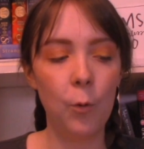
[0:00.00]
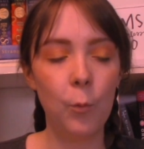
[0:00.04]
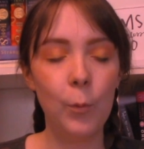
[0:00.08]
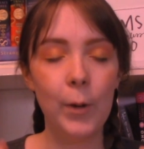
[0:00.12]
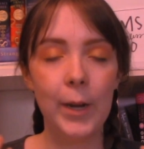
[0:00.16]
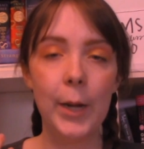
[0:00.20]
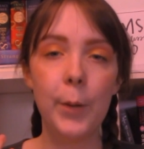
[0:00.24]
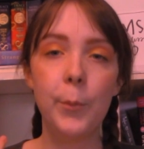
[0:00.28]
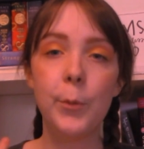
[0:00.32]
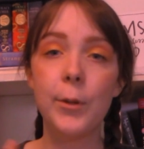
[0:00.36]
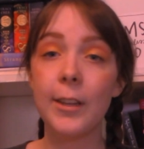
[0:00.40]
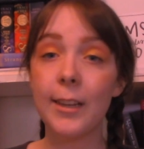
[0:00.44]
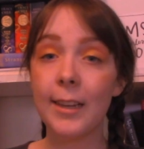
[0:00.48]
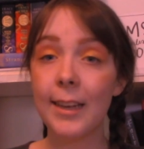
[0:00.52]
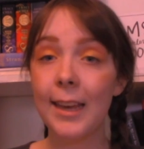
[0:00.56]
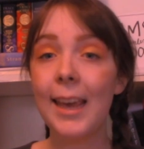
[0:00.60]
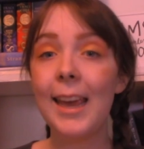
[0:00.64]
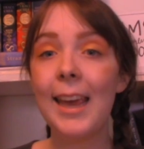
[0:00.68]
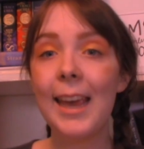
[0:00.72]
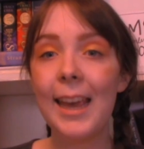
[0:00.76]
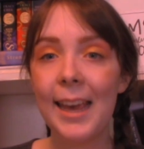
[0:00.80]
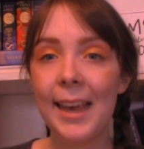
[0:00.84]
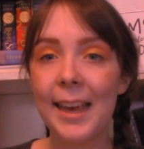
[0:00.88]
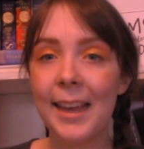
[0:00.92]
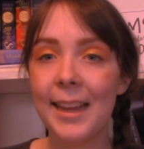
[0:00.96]
When I was a
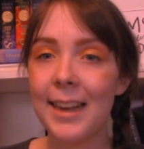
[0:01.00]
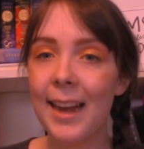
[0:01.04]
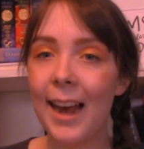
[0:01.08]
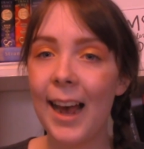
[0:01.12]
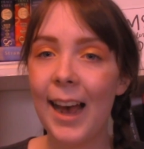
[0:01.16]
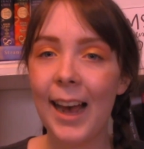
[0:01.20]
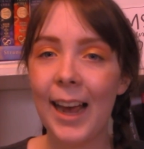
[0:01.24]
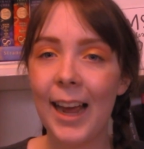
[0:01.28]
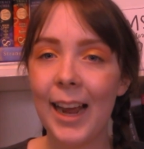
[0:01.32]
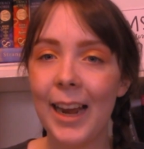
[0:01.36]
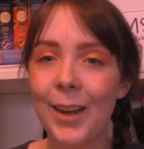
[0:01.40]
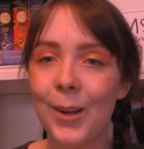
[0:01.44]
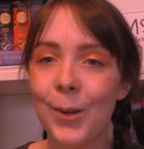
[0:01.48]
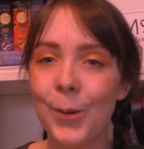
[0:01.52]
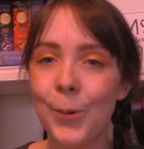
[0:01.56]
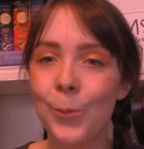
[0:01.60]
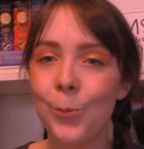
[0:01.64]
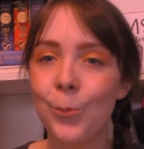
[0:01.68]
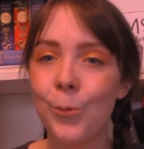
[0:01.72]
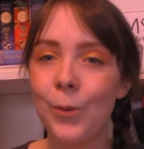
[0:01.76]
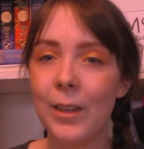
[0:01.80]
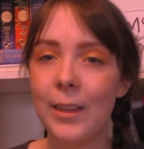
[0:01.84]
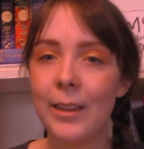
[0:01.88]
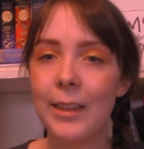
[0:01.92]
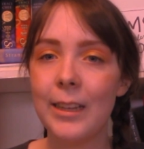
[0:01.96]
kid, I
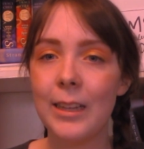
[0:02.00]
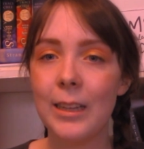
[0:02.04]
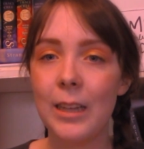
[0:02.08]
really